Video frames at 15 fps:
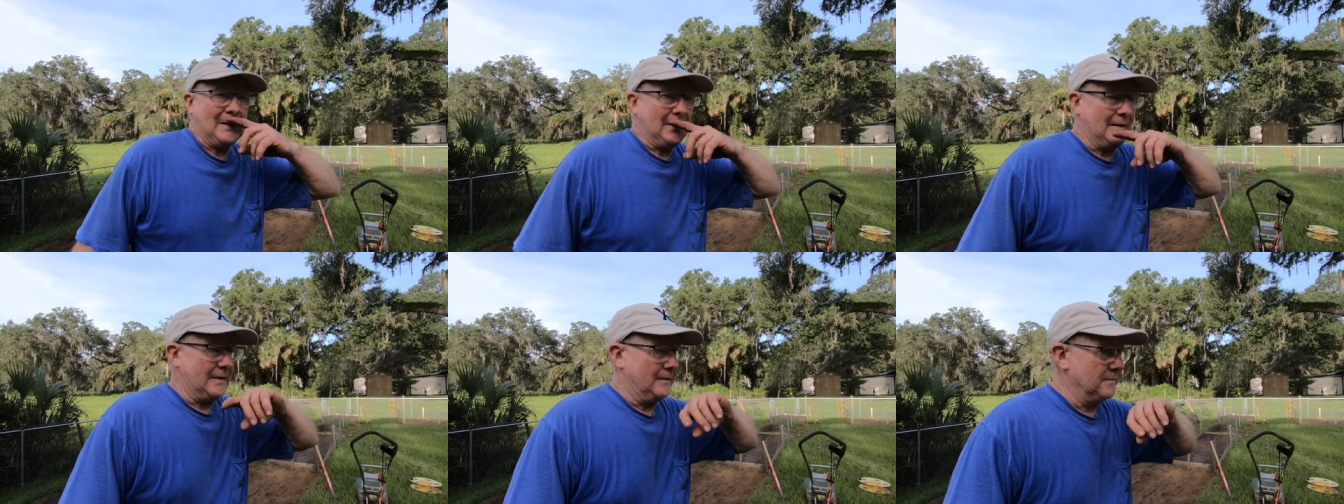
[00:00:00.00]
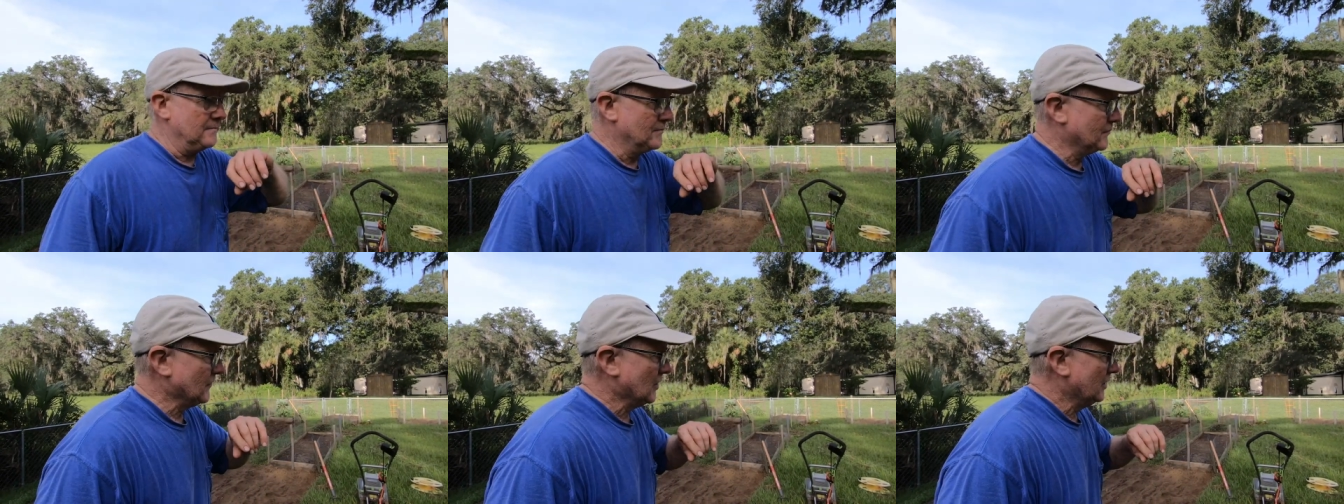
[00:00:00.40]
Um,
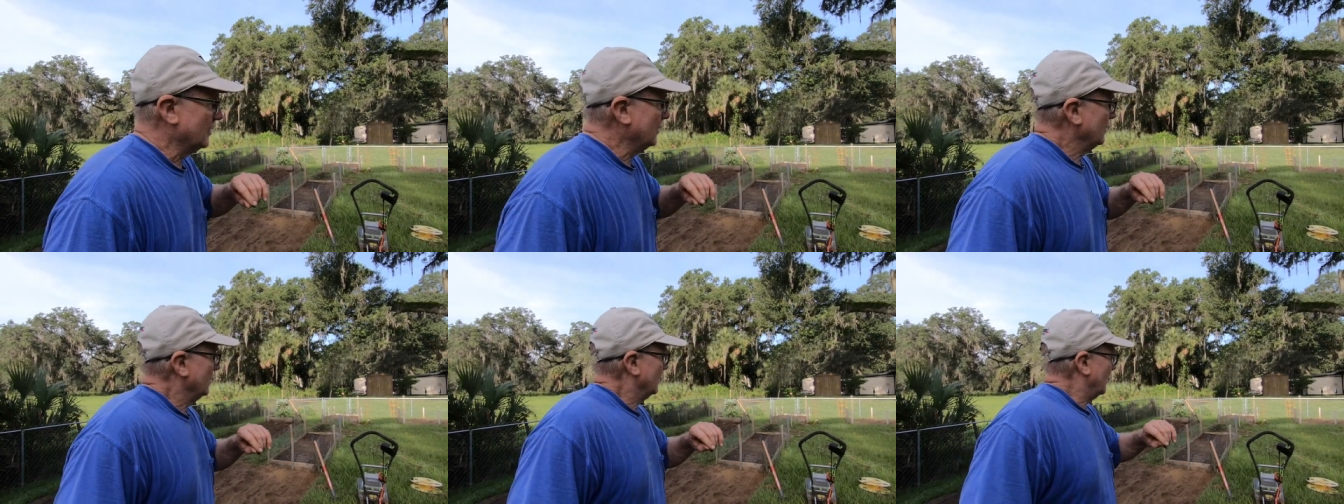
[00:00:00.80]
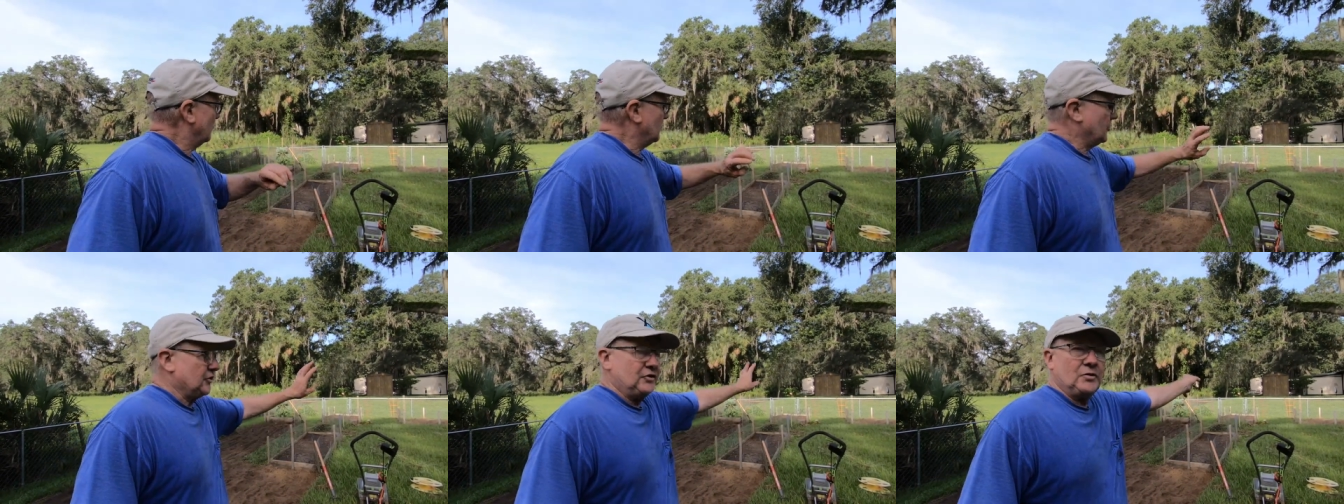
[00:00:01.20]
I'm
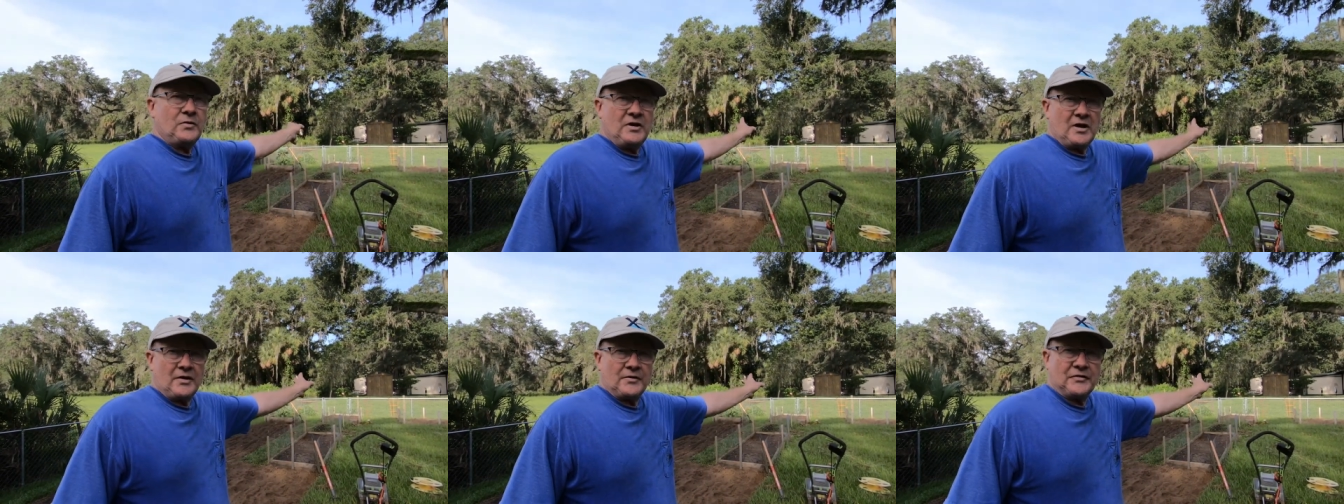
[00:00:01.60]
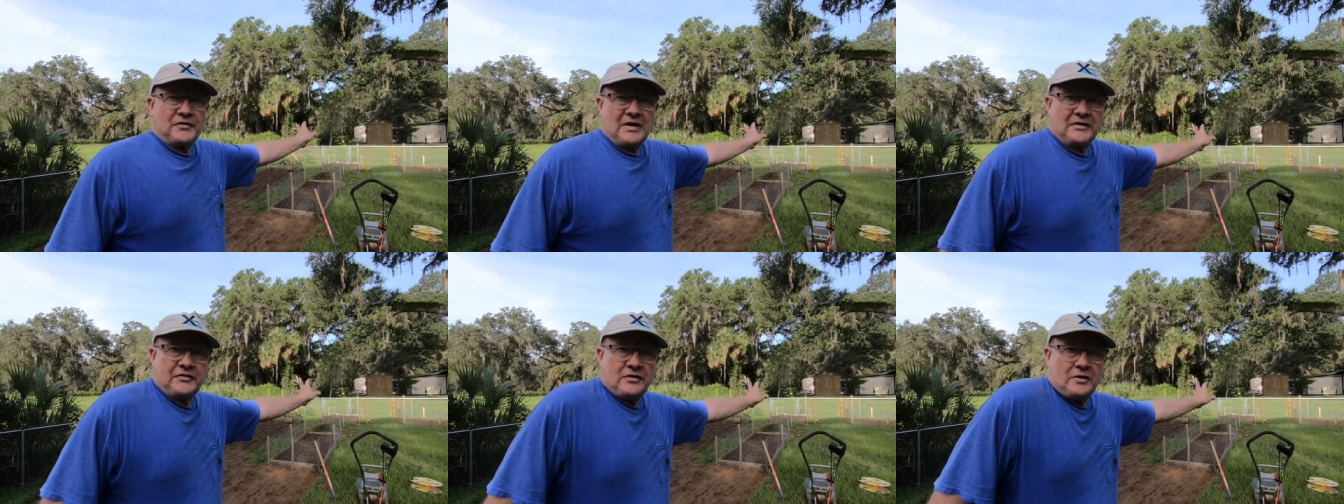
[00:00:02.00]
going to do the other
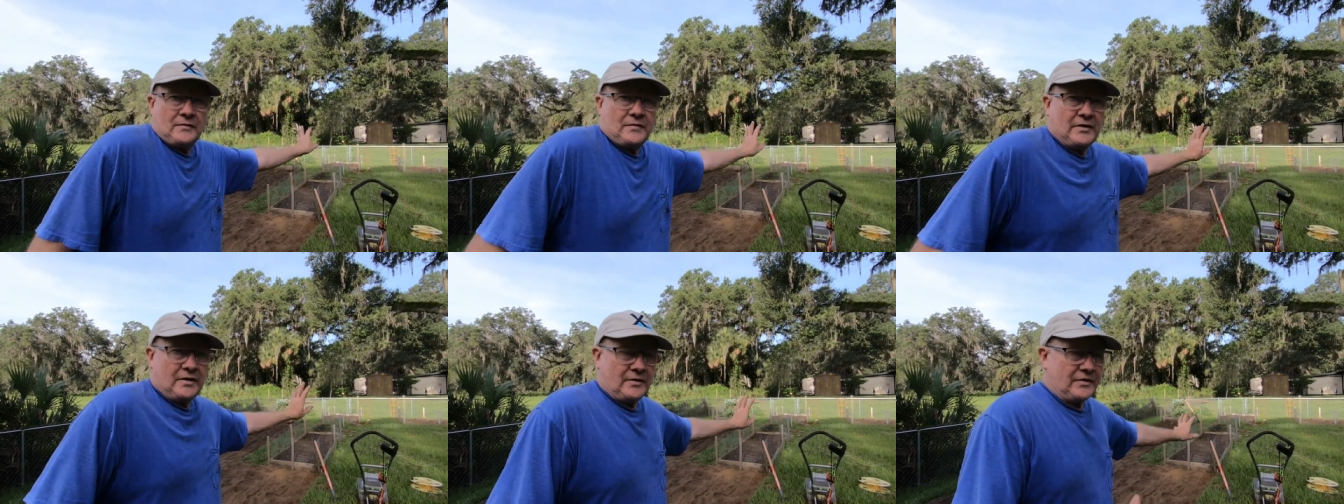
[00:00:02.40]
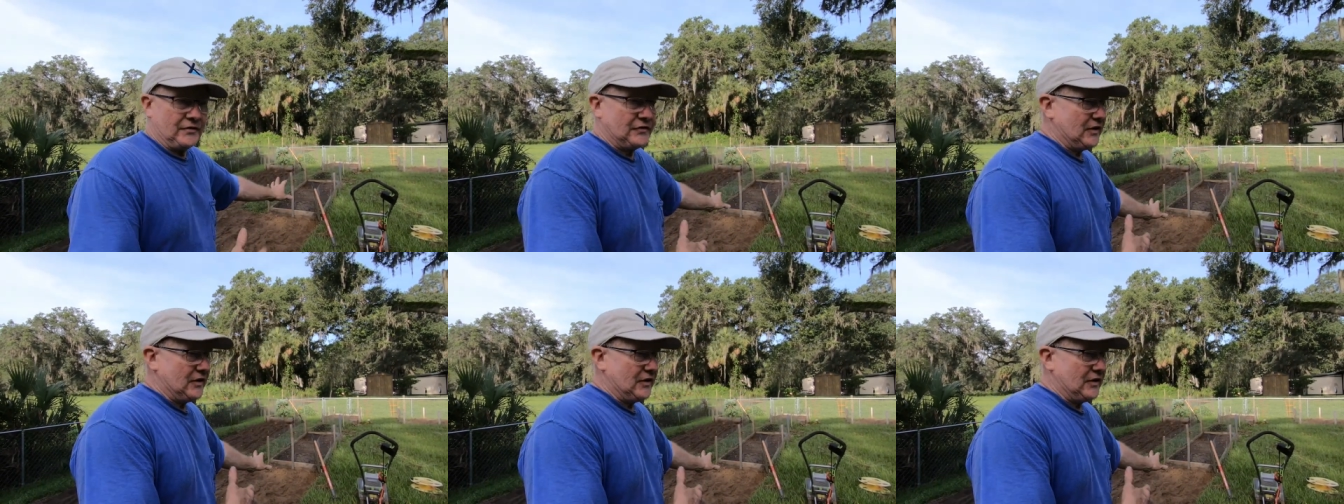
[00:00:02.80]
section over there the